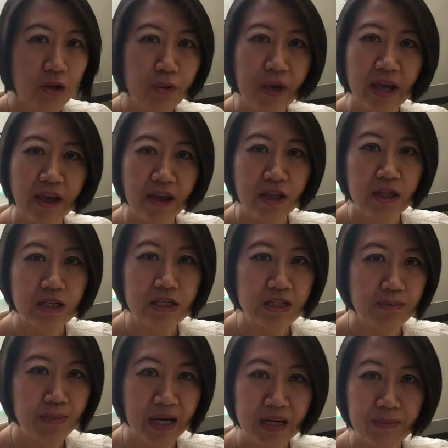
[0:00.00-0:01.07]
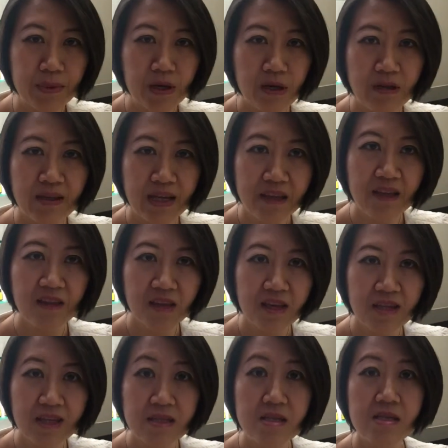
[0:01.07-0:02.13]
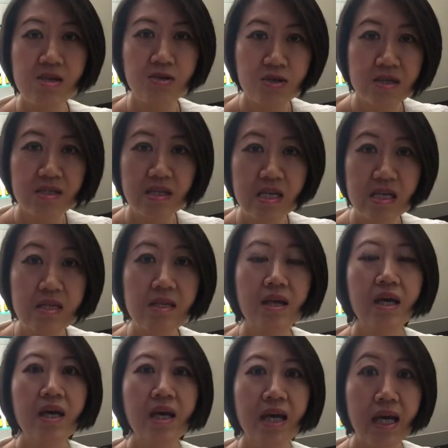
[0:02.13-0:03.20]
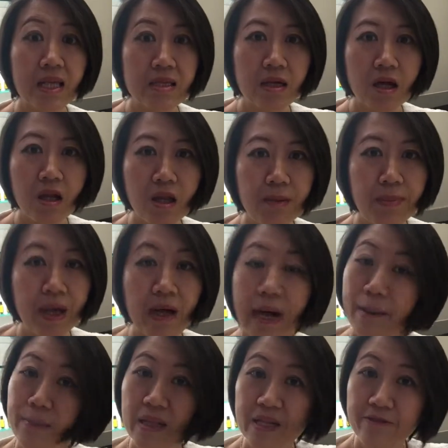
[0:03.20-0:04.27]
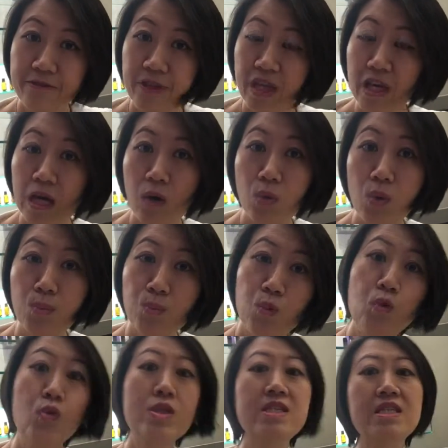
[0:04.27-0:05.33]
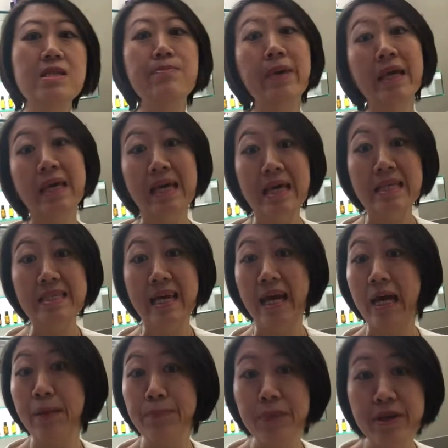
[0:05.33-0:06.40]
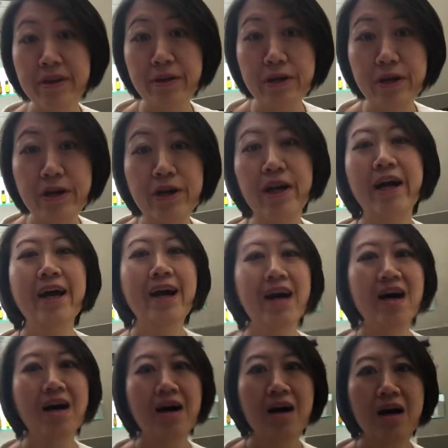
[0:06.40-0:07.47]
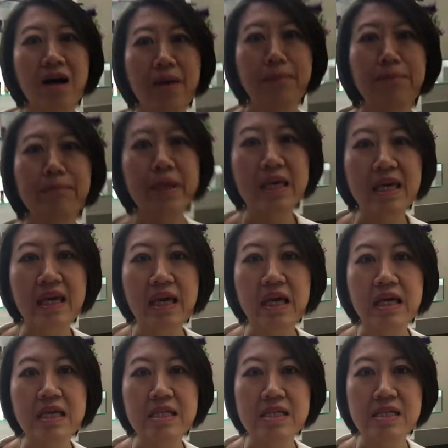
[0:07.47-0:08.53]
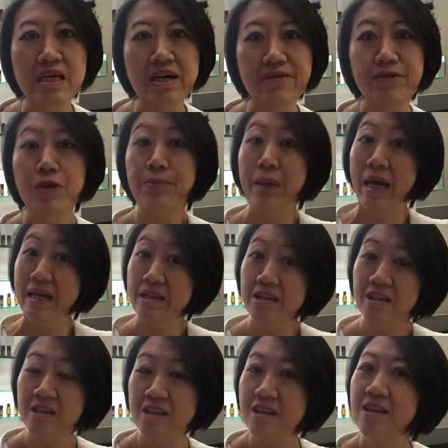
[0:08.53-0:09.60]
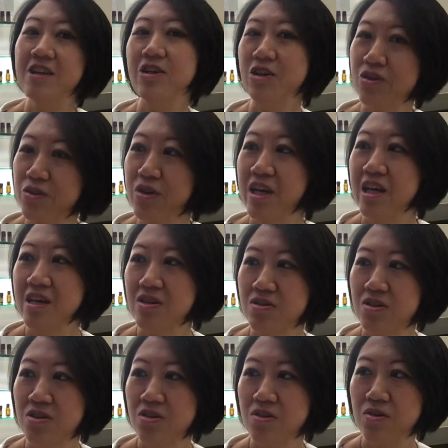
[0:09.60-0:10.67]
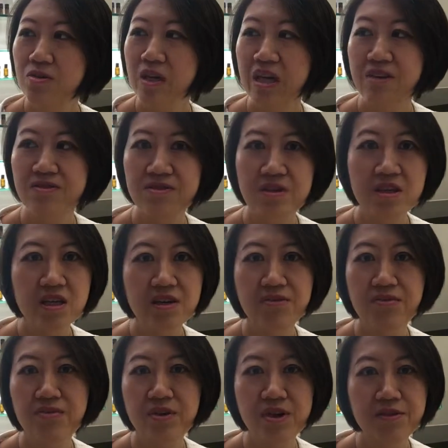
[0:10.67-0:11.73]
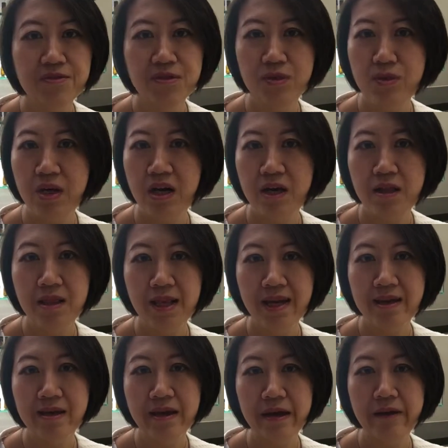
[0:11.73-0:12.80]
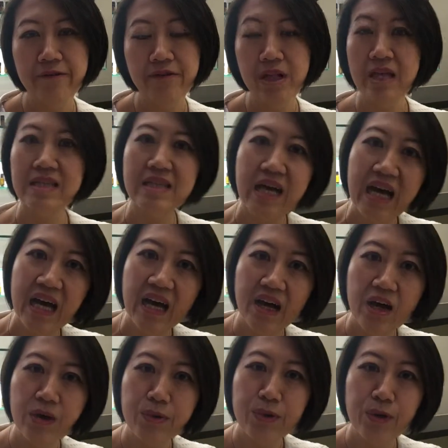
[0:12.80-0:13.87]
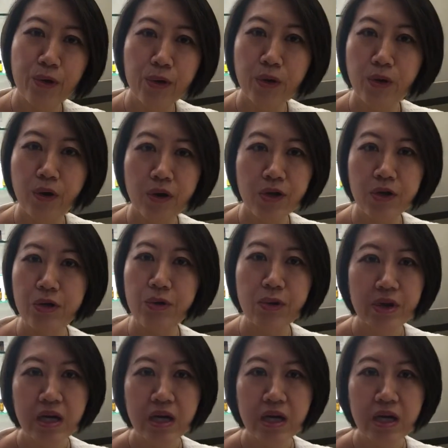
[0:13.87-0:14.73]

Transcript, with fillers: orange, bergamot, anything that citrusy. It's all about uplifting our moods, making mm. us happier, um, making us uh, feel better. You know. Mm-hmm. So if if if you are like feeling down or you know